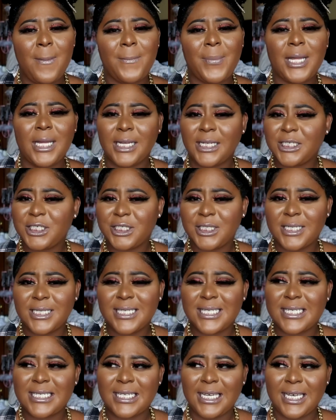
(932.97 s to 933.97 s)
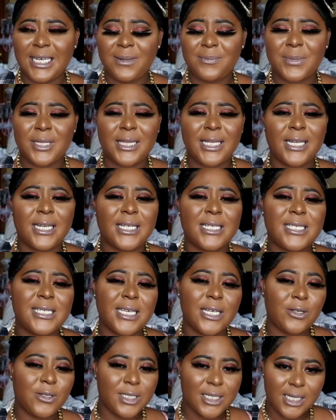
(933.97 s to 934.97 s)
pungent scent, but then it
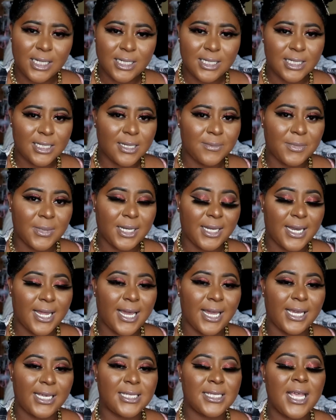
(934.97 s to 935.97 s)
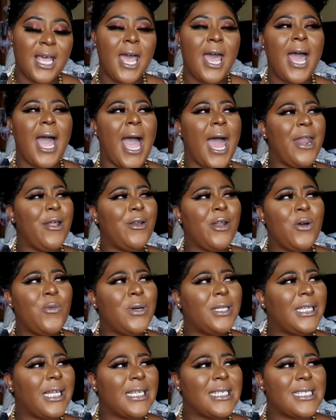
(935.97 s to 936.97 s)
settles into something nice. I don't know
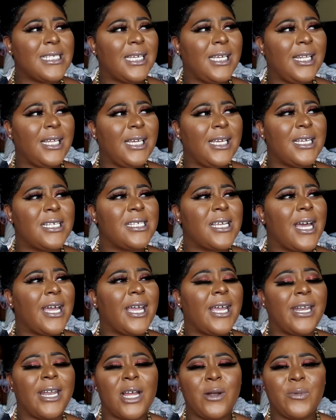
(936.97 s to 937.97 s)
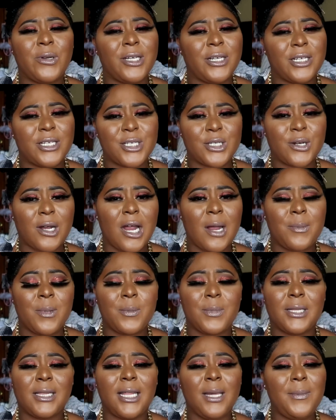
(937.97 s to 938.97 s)
what that scent is. I cannot really describe
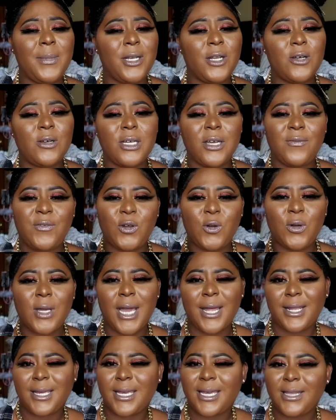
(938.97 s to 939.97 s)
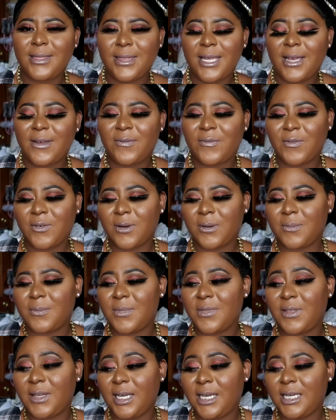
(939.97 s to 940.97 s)
it, but let me know if you kind of get that
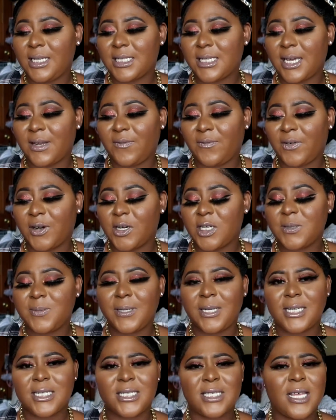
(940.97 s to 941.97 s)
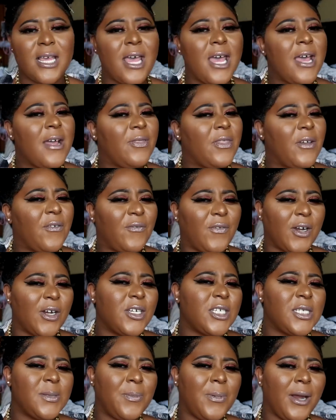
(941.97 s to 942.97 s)
from these at first because the
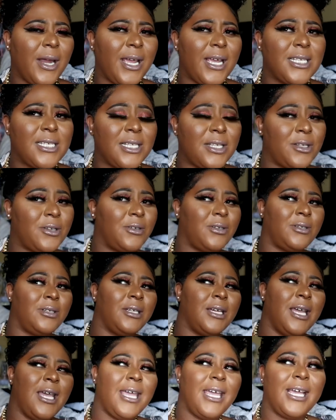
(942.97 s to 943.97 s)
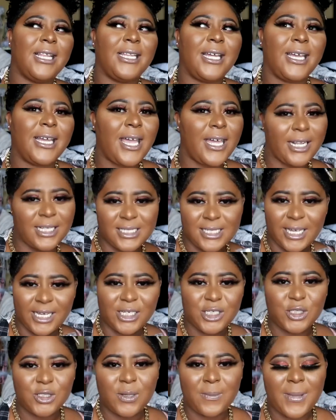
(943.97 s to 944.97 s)
first spray is a little, it like kind of
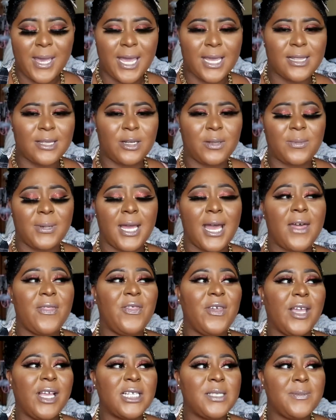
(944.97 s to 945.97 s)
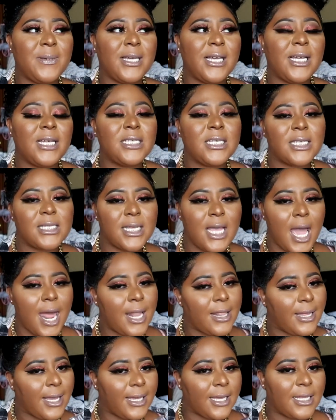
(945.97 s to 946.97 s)
takes you back a little bit. I think it's because it's kind
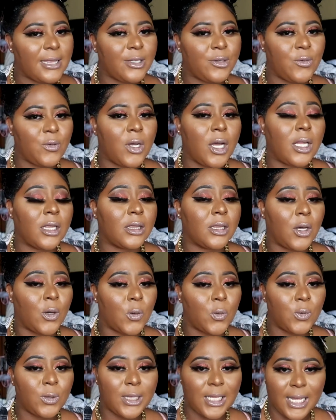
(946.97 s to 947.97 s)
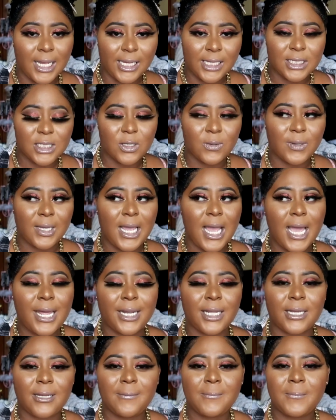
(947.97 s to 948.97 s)
of like a little cologne-like, so it
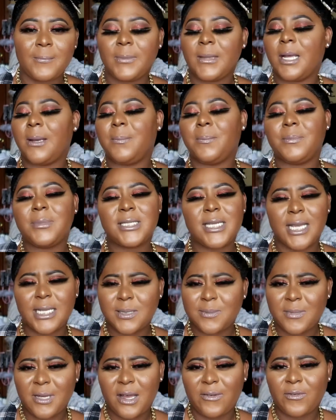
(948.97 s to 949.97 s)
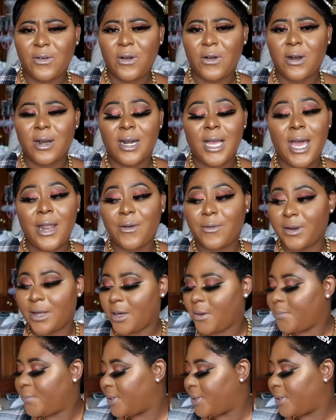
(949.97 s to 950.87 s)
kind of takes me off guard. I don't know,